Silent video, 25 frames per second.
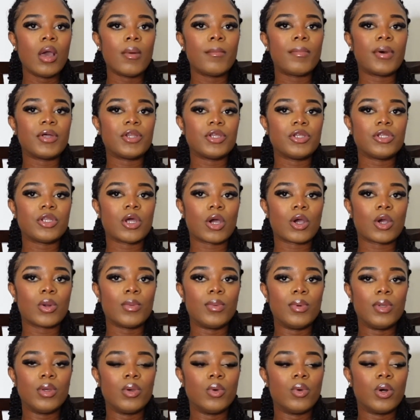But the dark
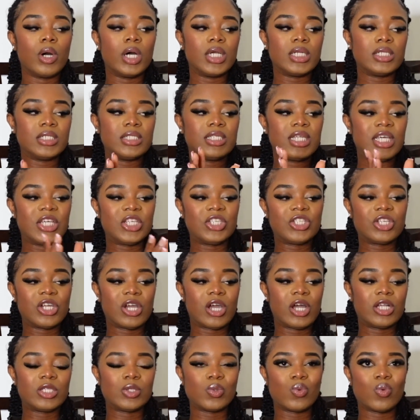blue one, the
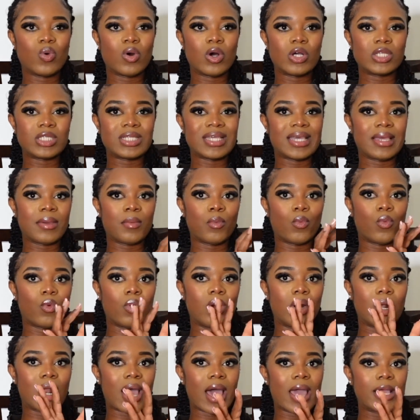shirt was
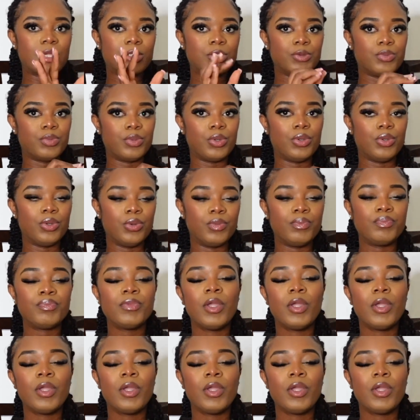in light blue.